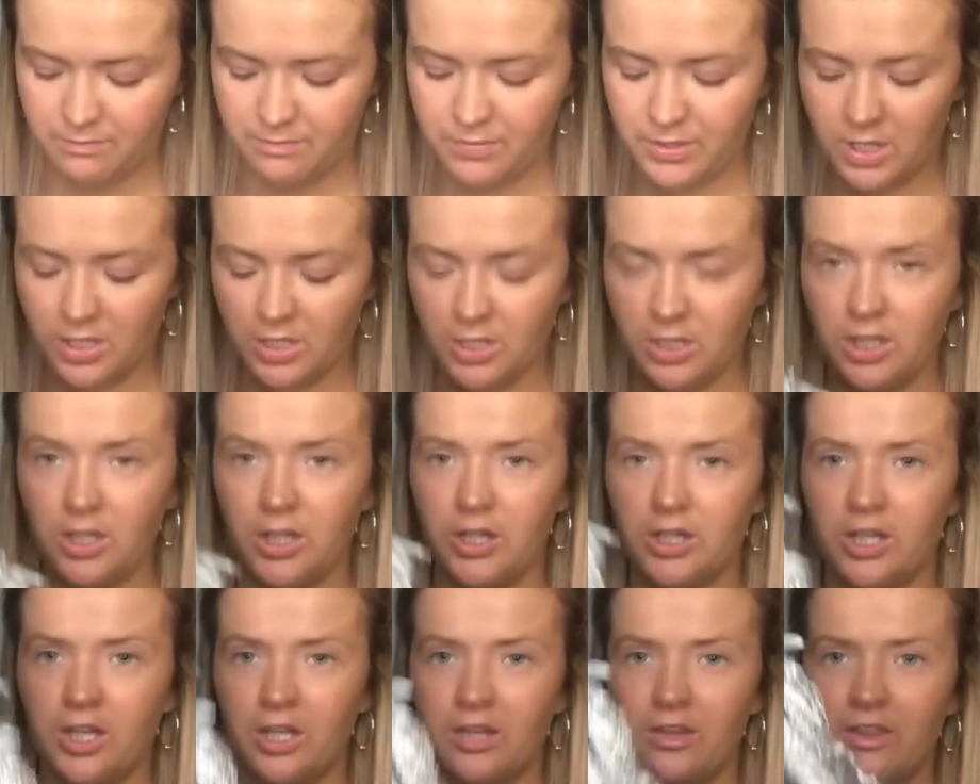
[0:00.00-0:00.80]
But
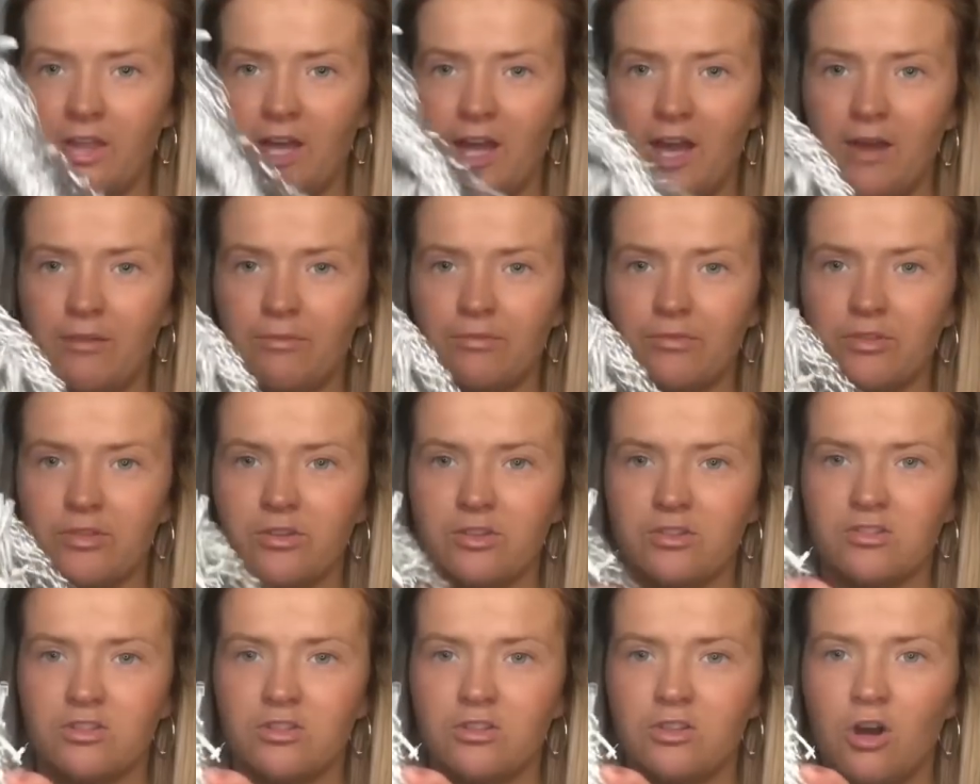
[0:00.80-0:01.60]
look at them. So
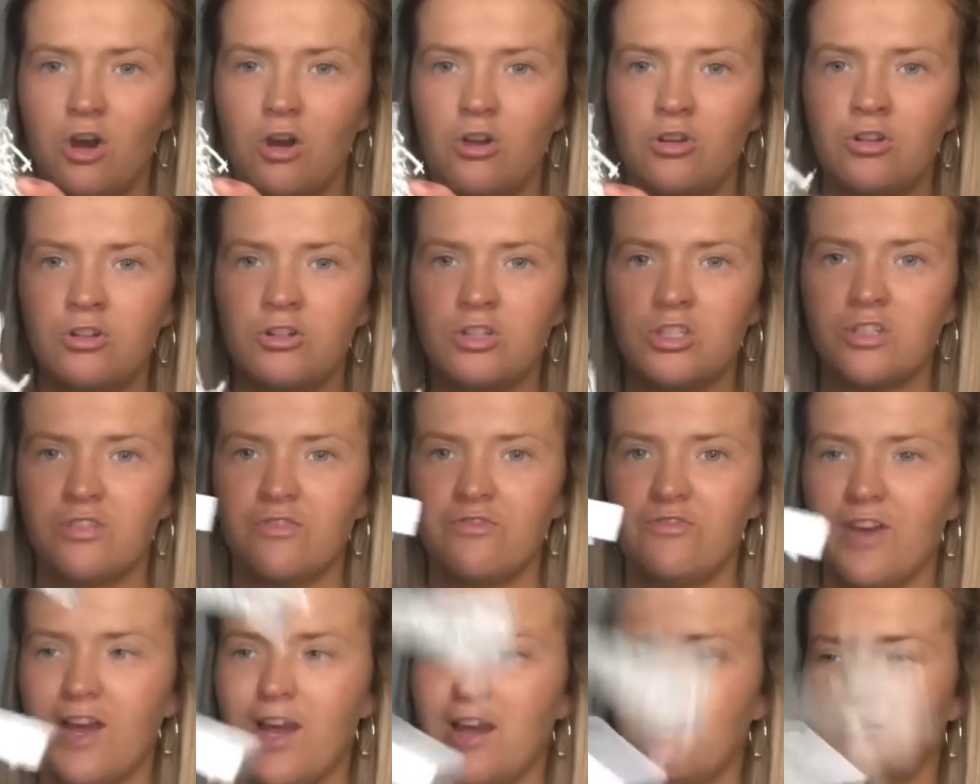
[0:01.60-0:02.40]
there's just hundreds
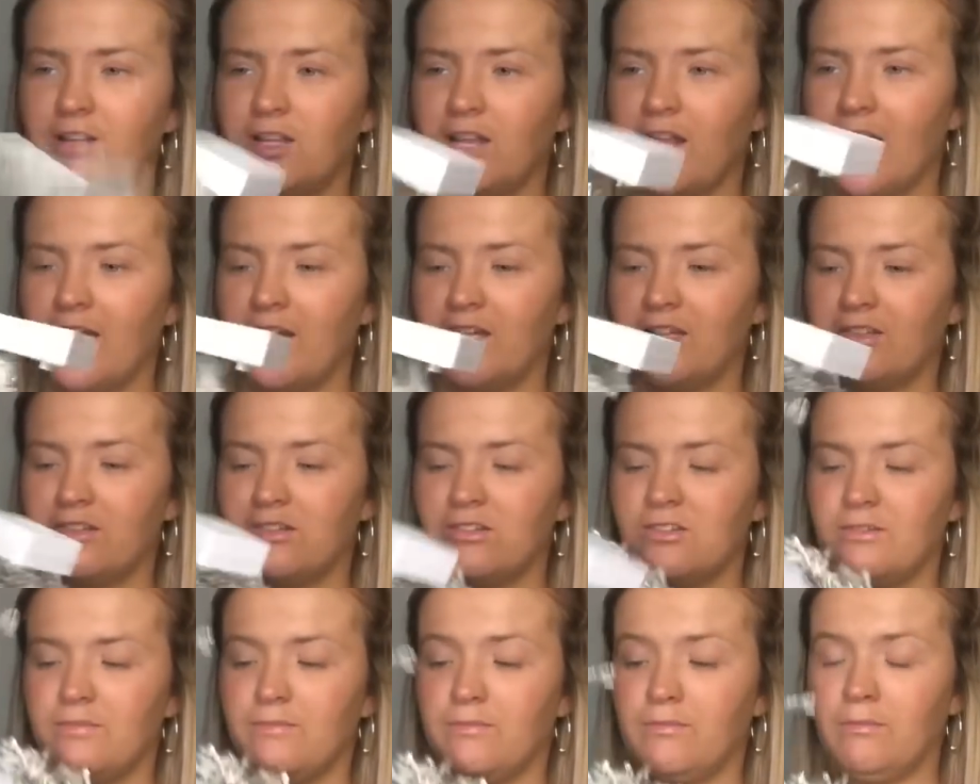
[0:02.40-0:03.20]
of fairy
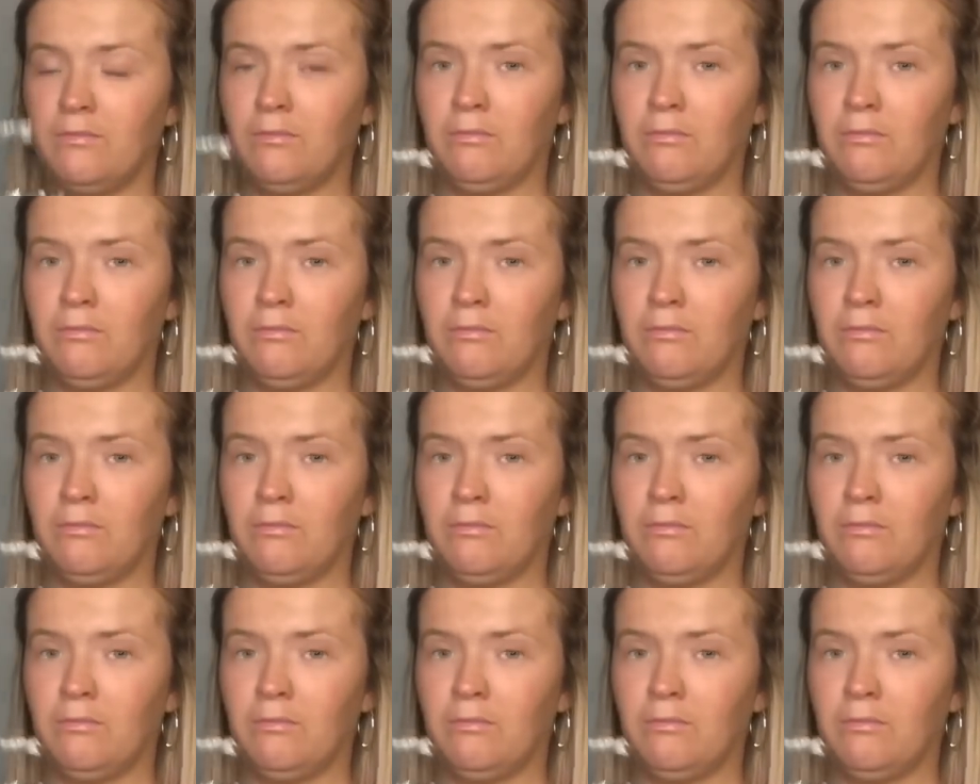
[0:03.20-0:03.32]
lights